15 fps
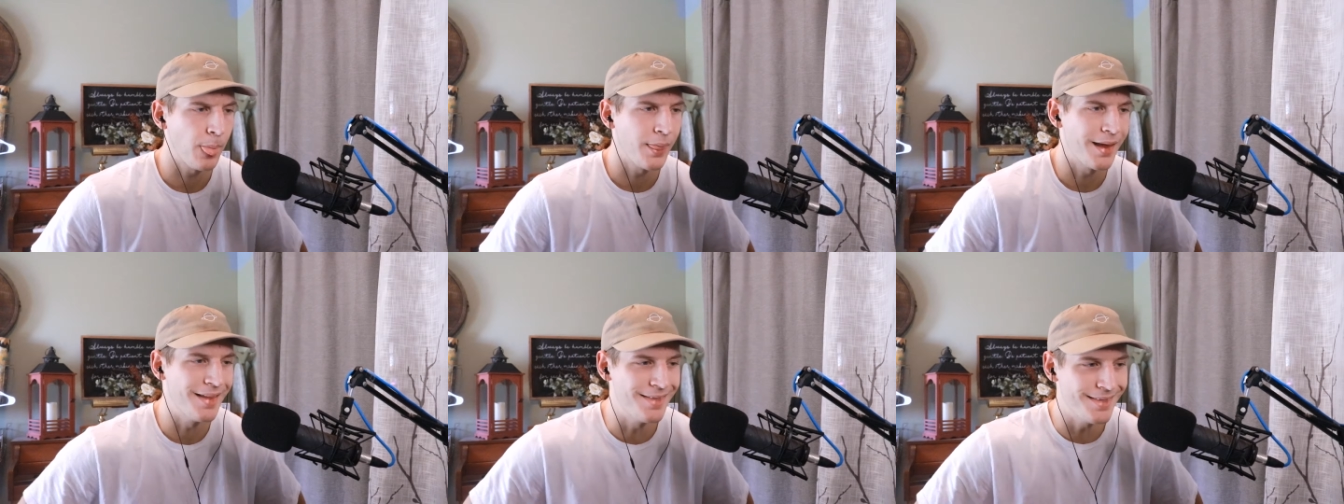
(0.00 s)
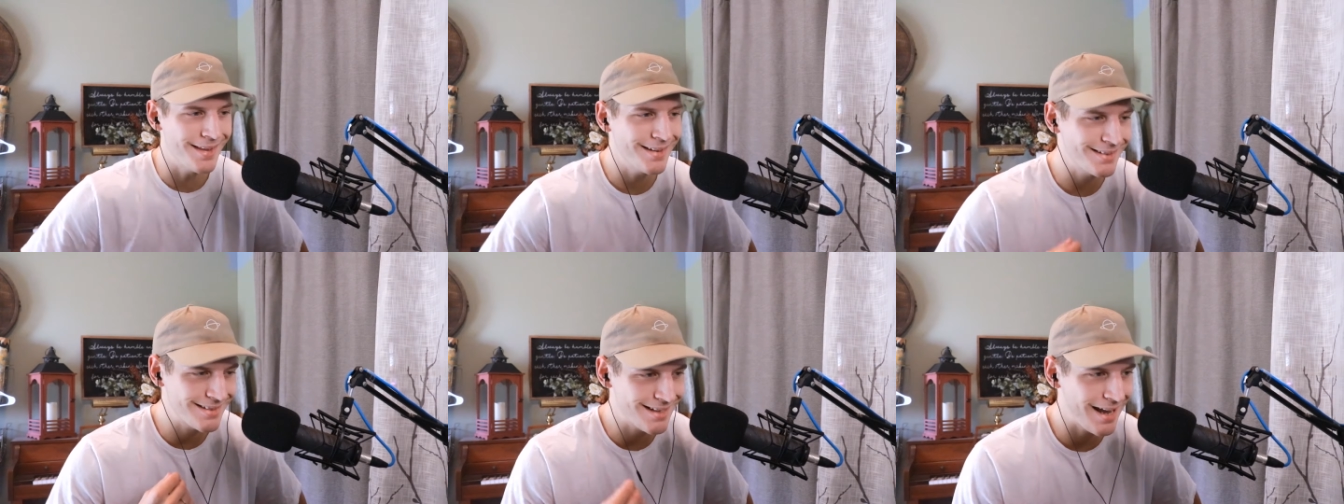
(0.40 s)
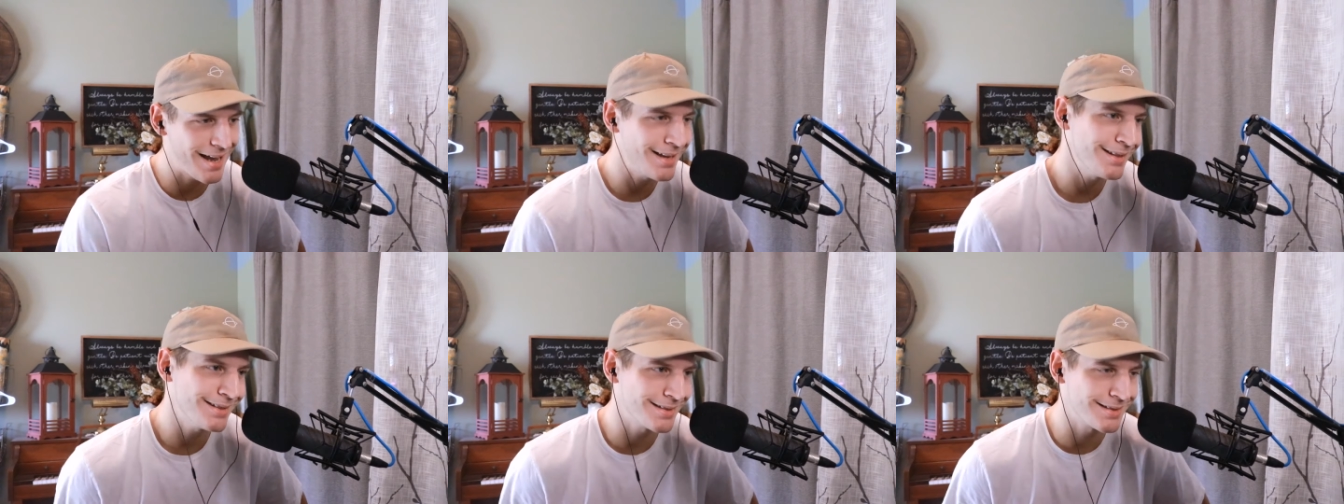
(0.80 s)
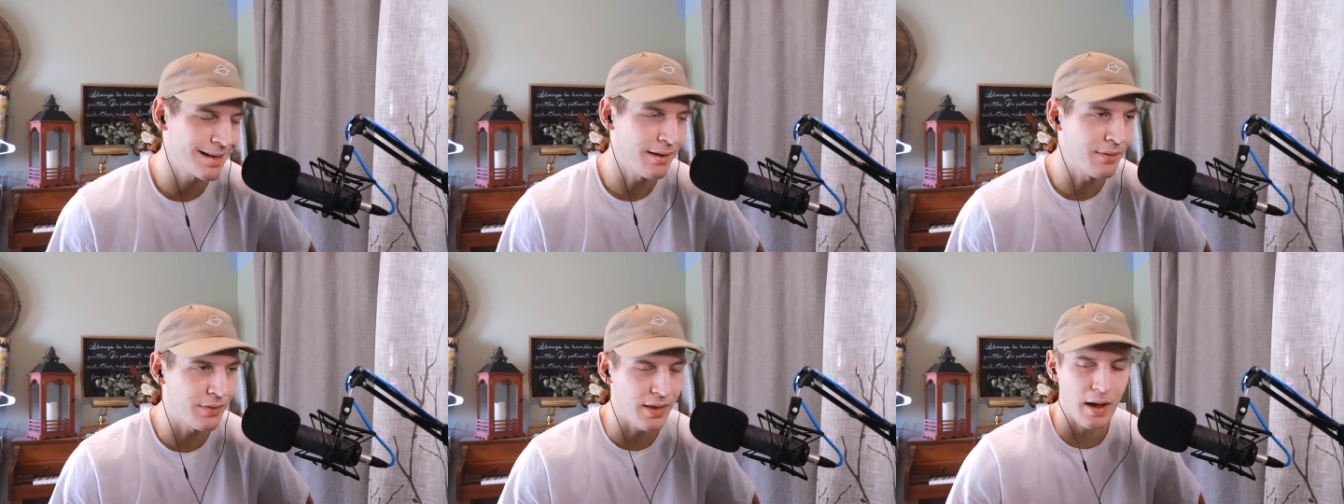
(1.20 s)
In this case,
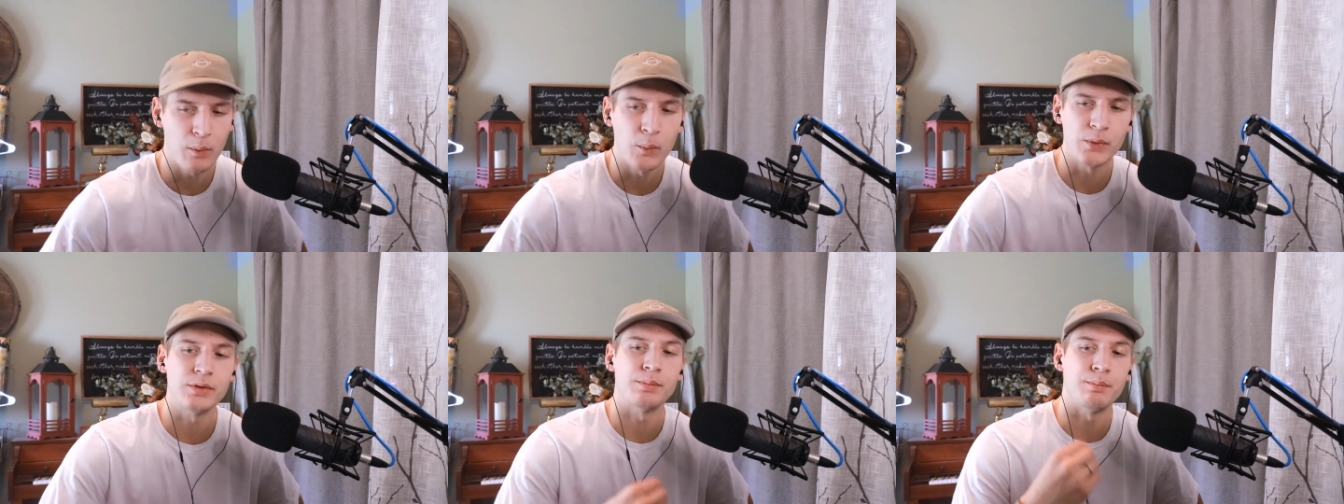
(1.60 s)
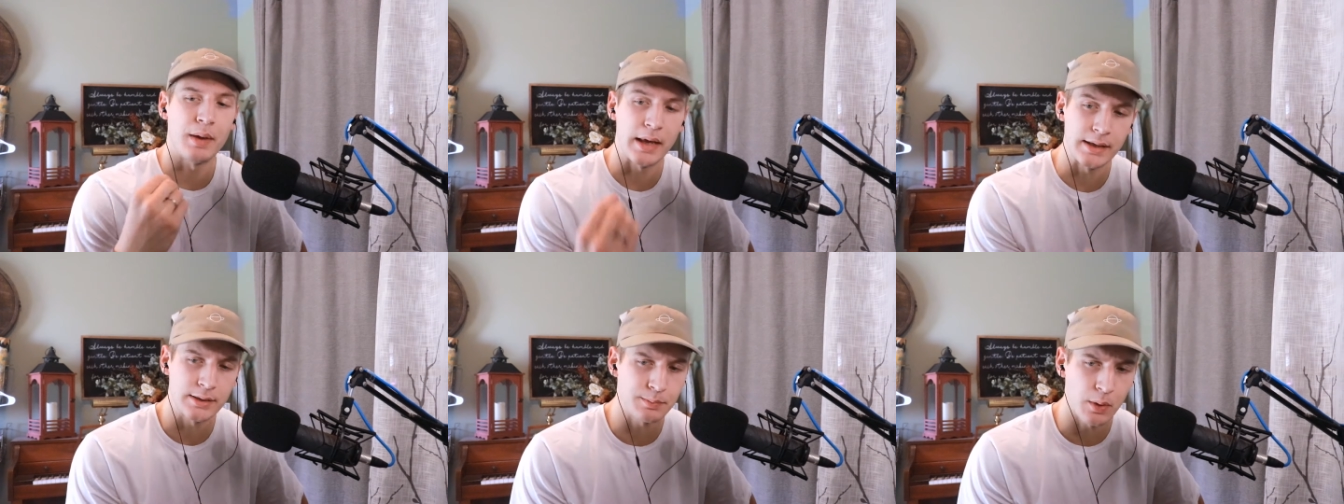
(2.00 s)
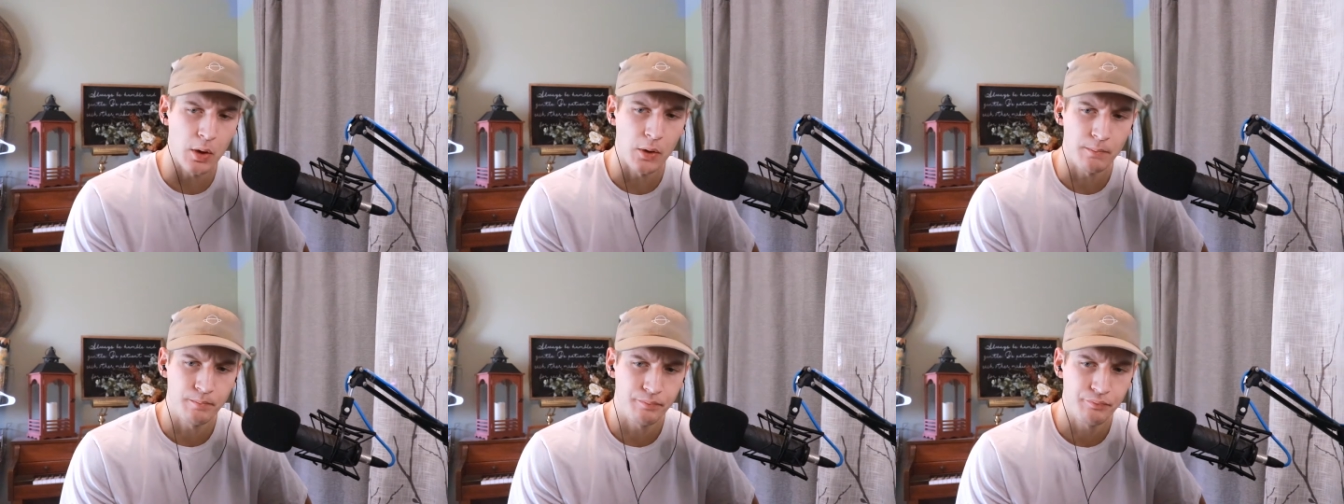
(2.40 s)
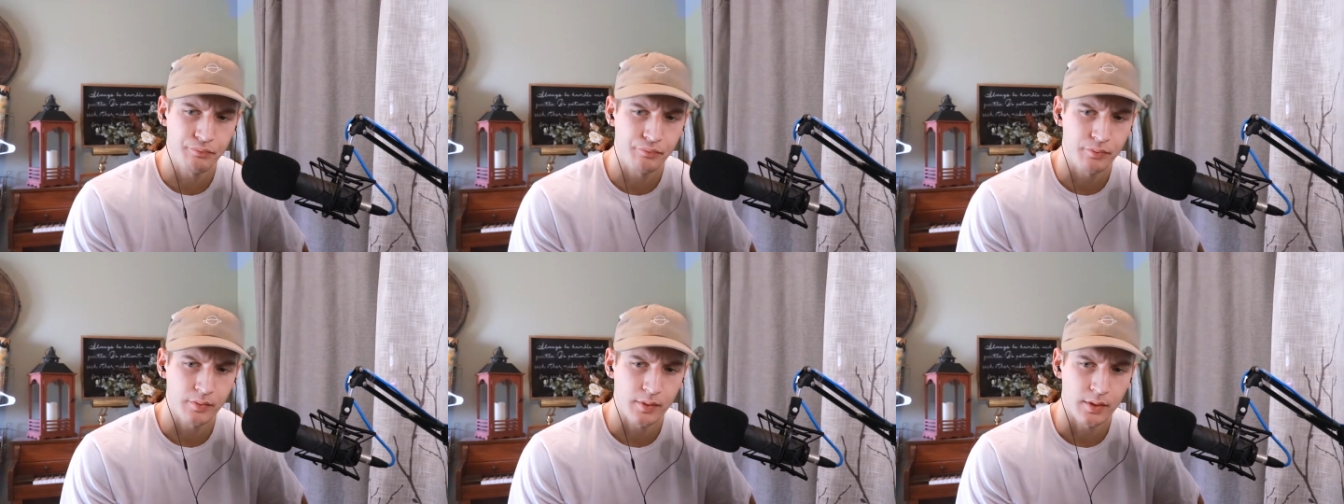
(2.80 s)
that was baseball.
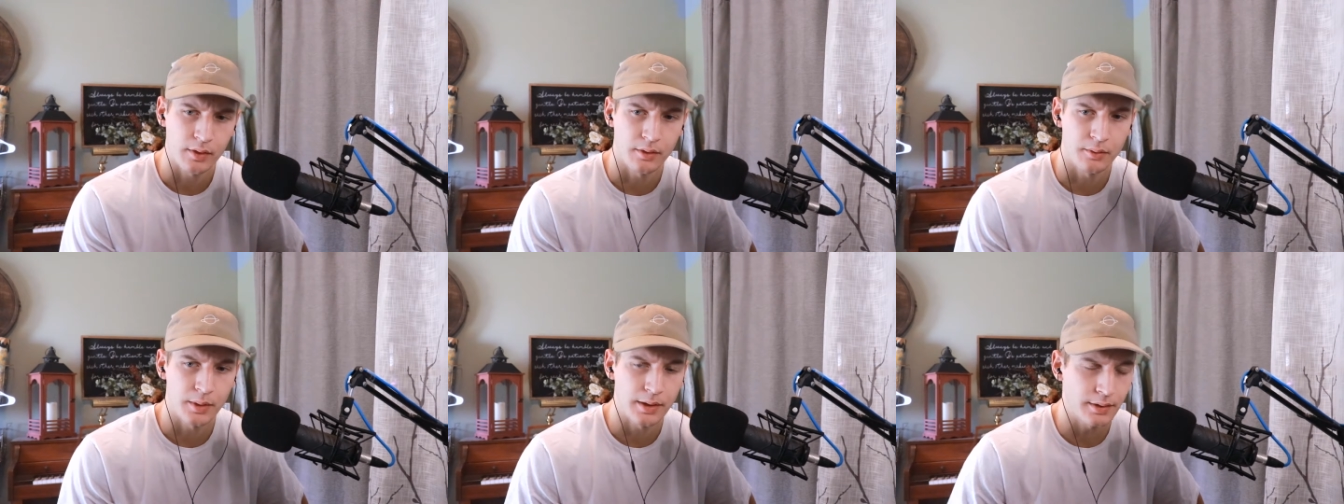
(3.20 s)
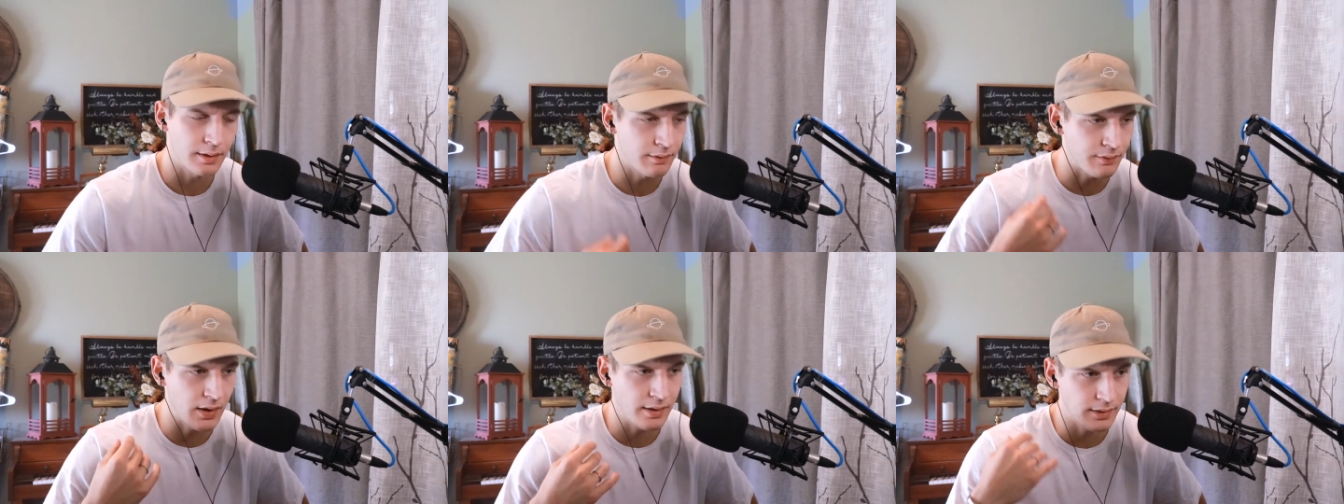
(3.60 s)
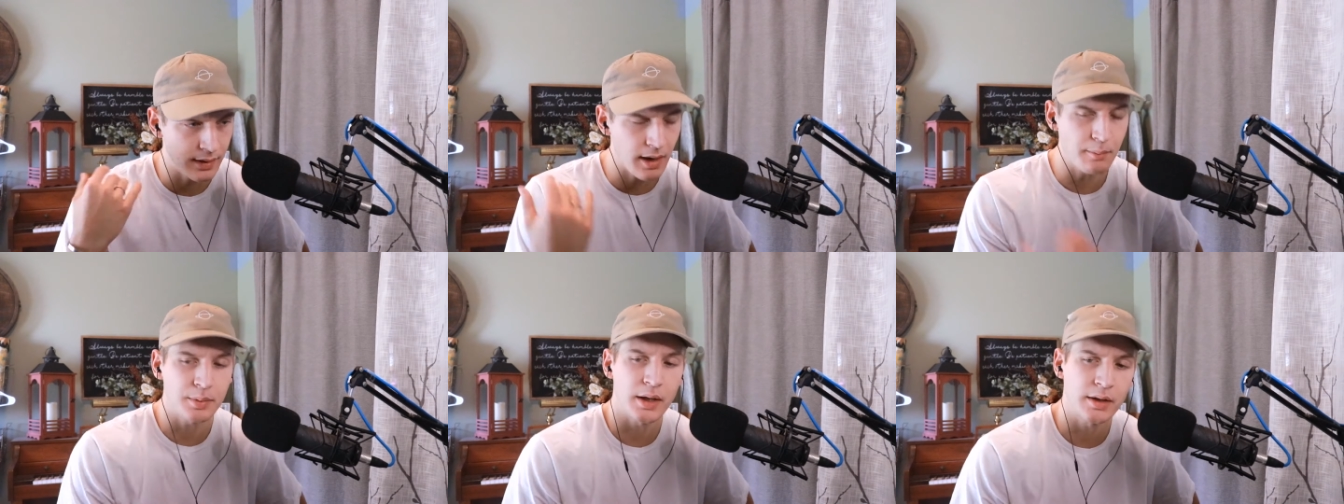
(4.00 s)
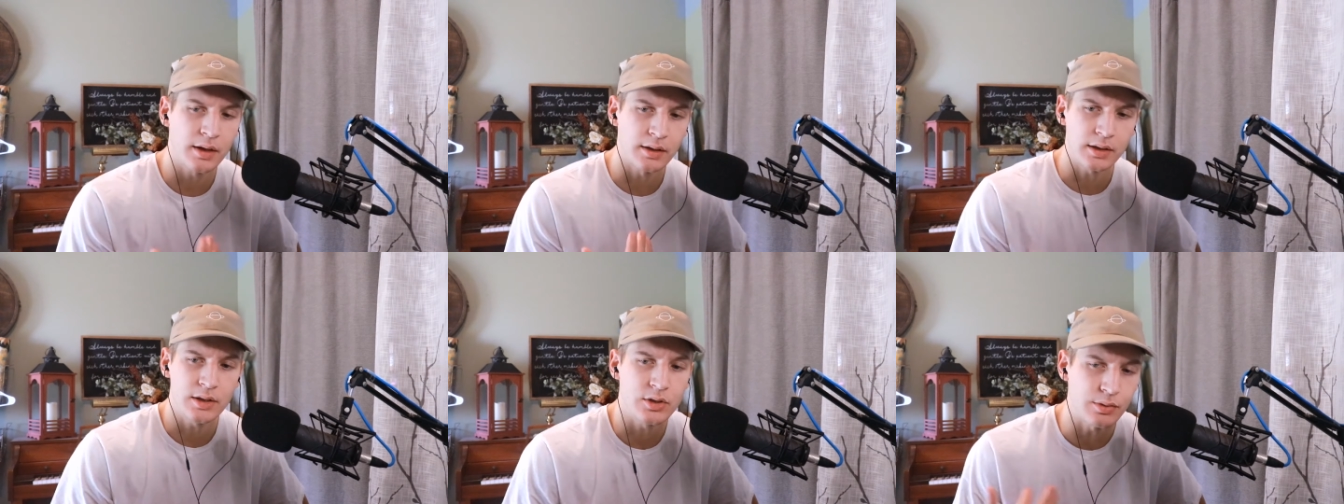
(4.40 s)
Right? The fact that I played
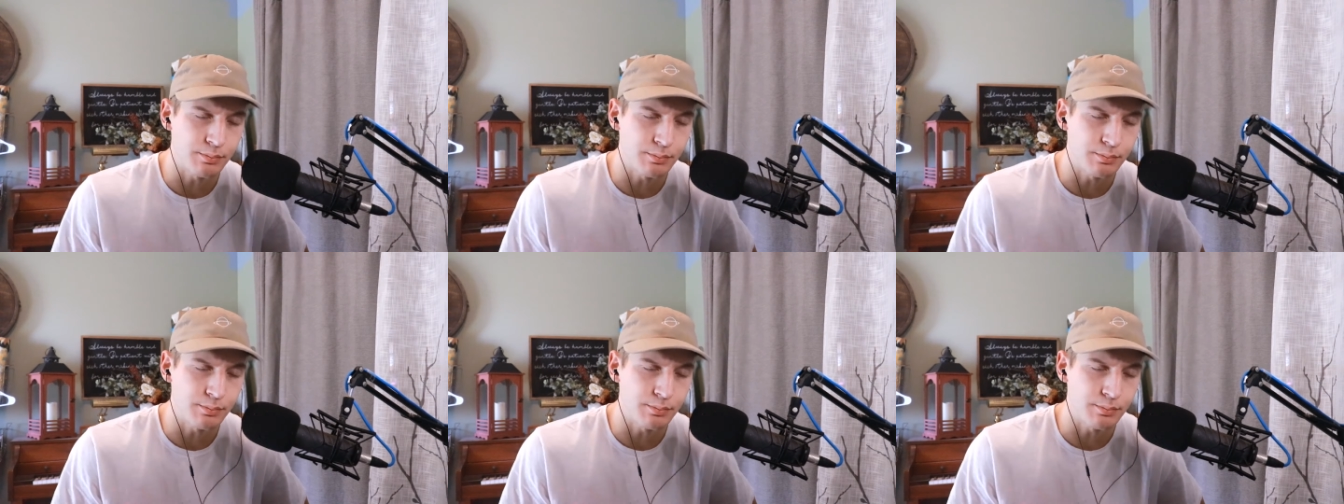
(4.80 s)
collegiate